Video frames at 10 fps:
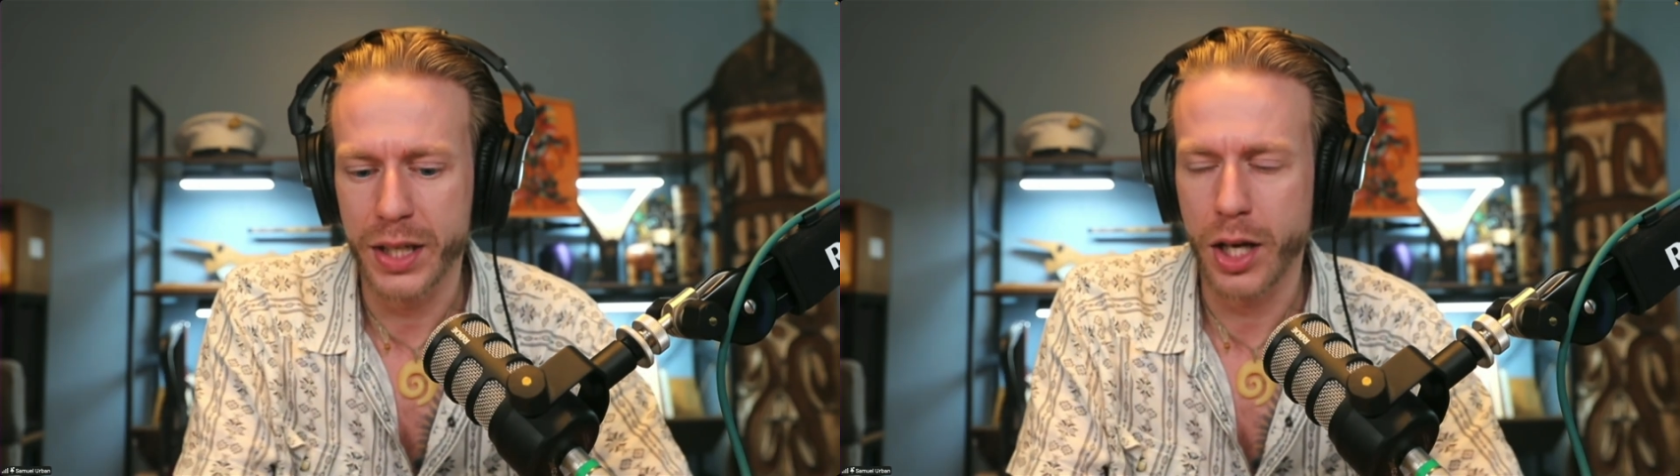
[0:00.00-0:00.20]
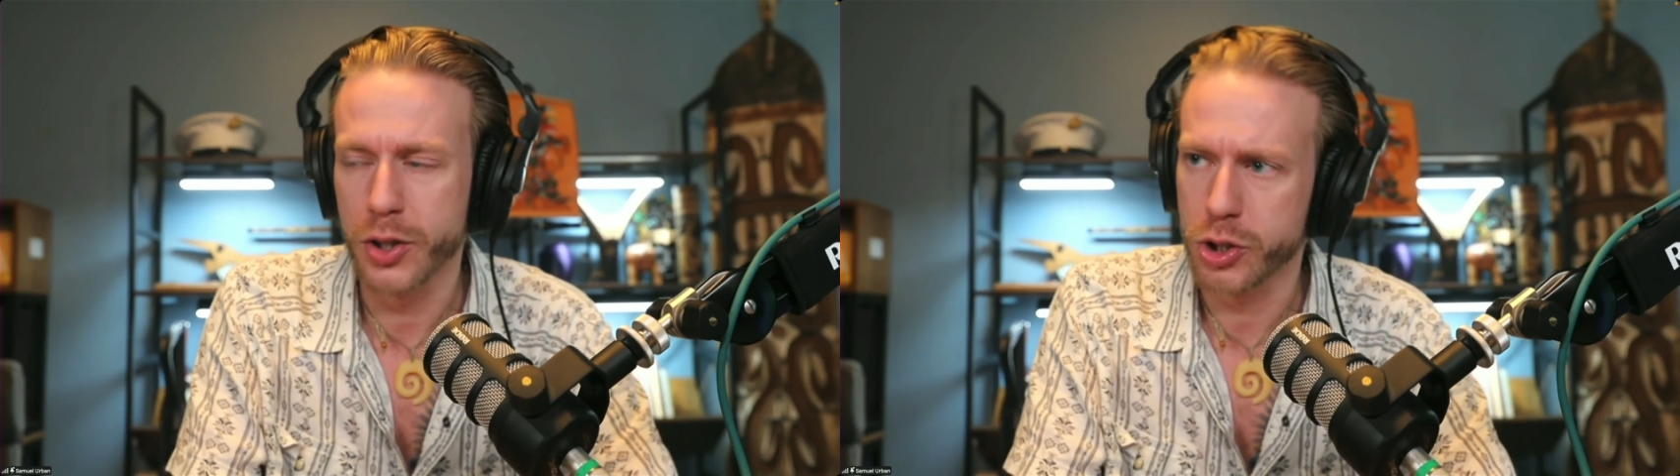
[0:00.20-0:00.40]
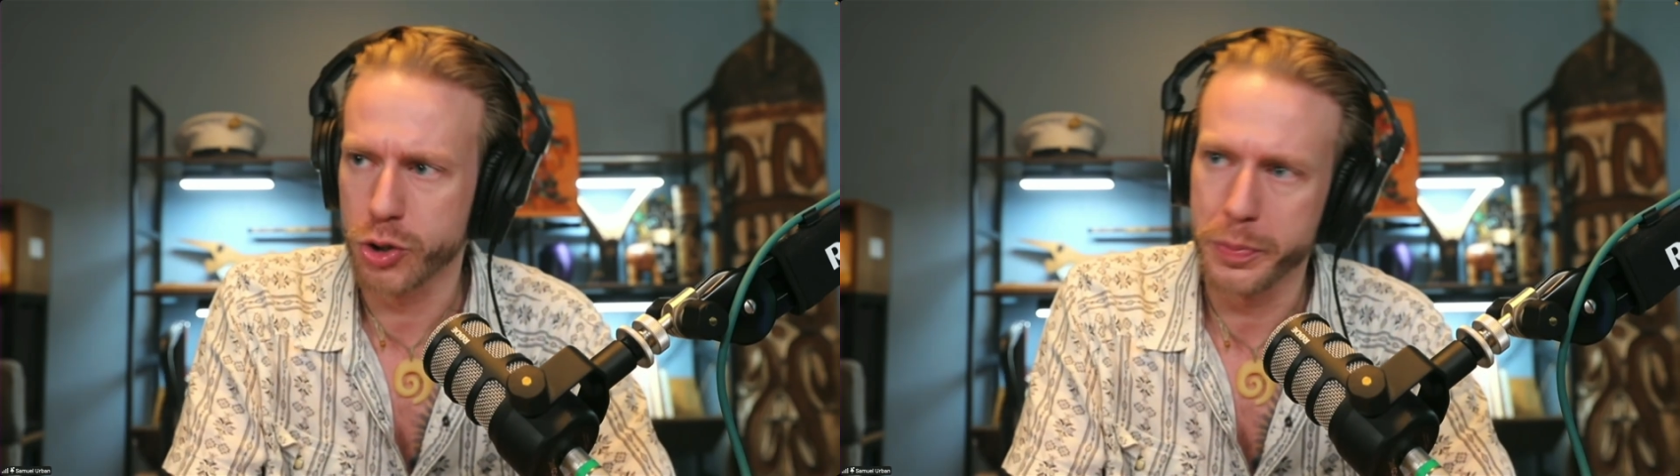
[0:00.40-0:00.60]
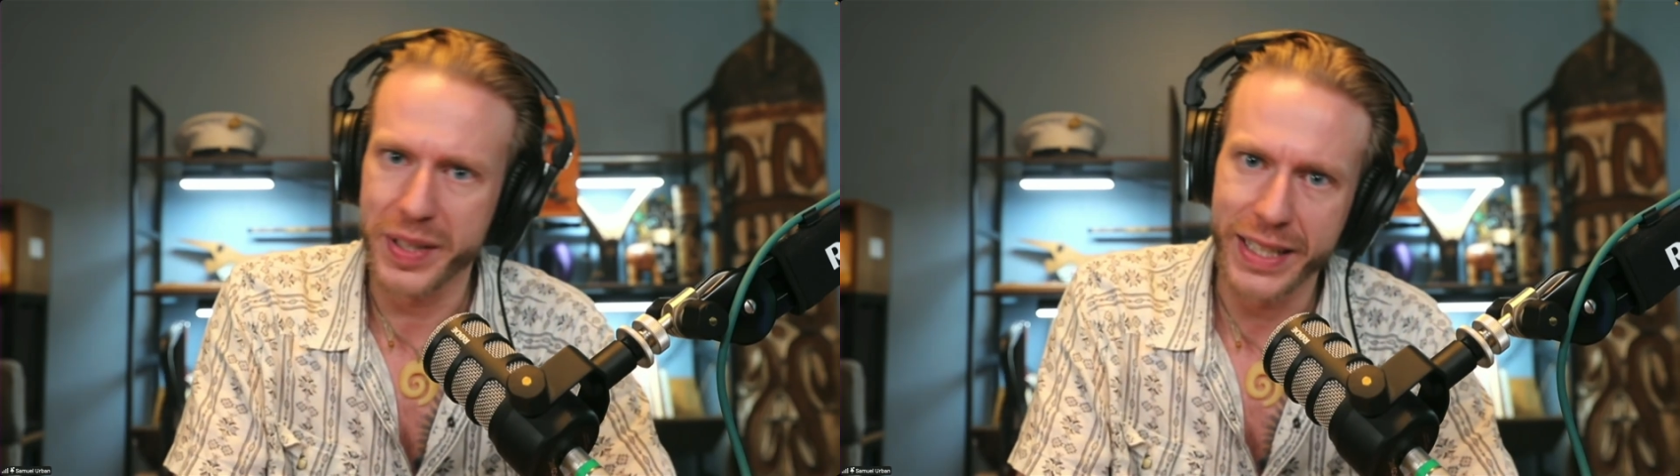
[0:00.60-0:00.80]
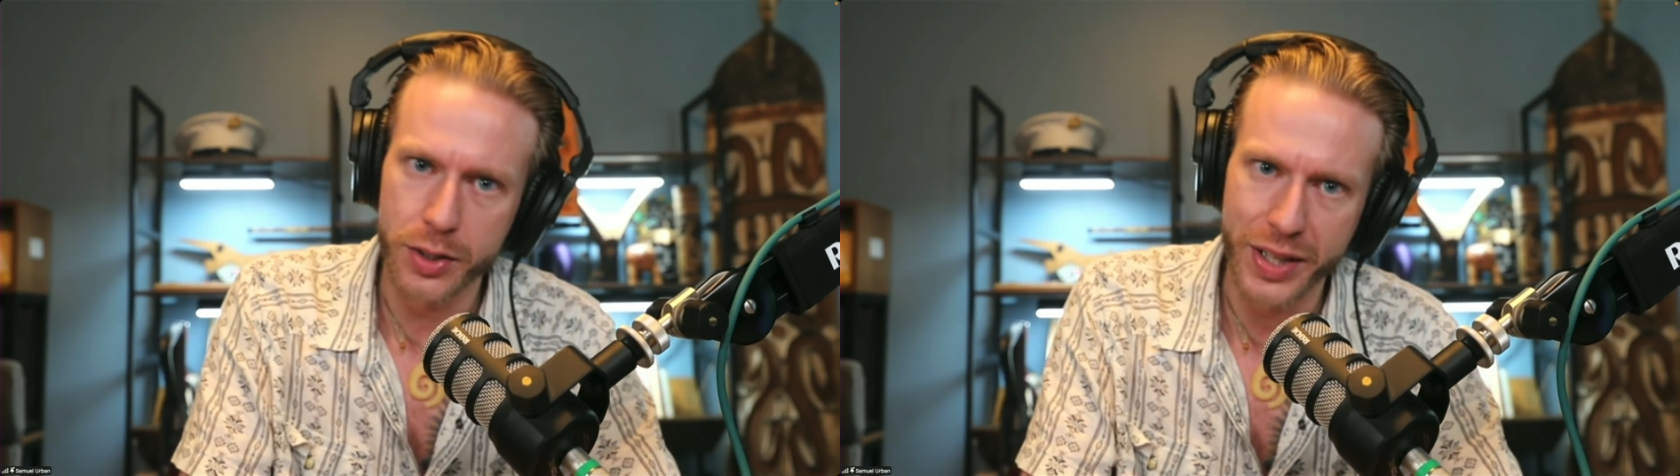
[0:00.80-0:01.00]
another group
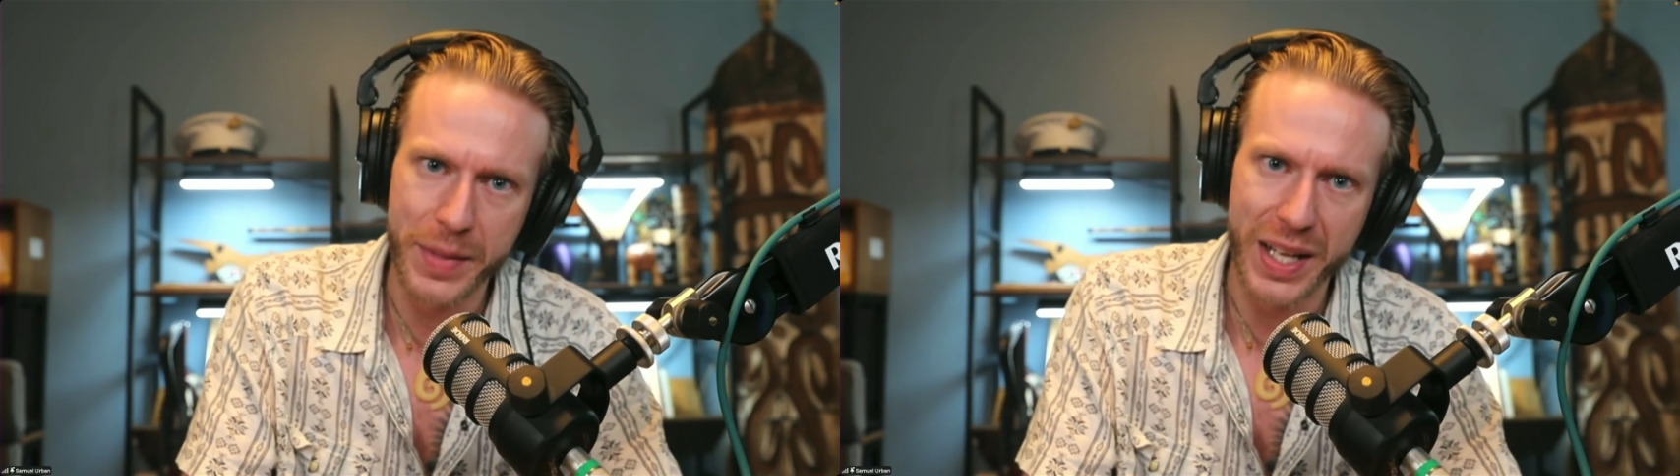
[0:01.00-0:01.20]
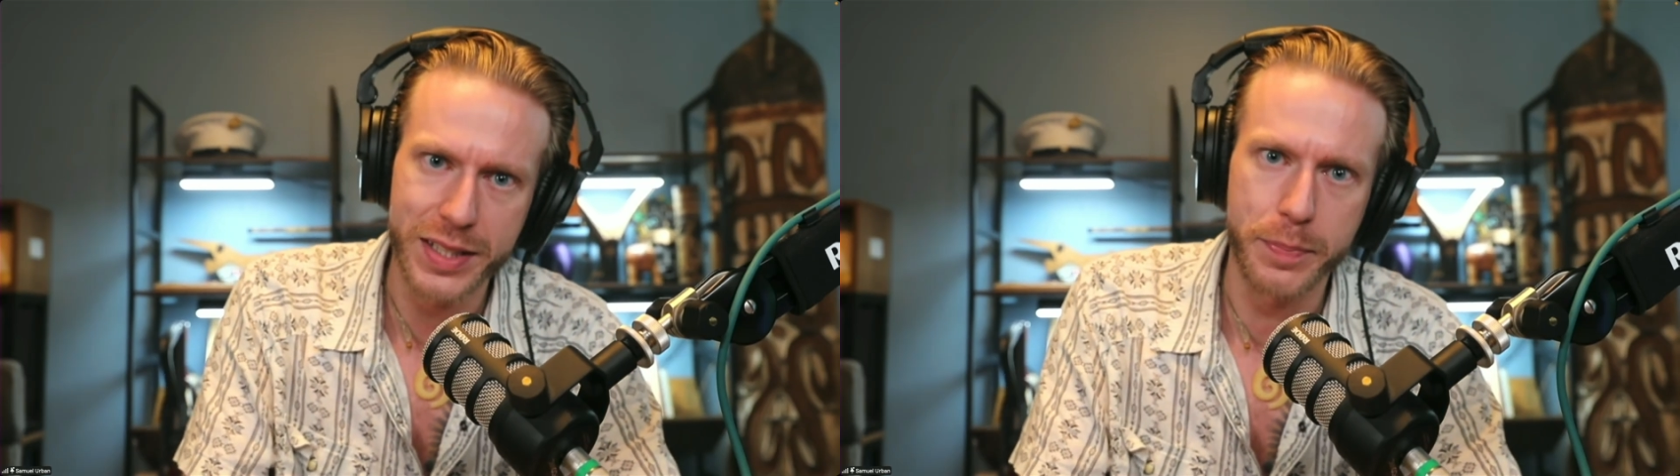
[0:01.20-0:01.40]
near them that's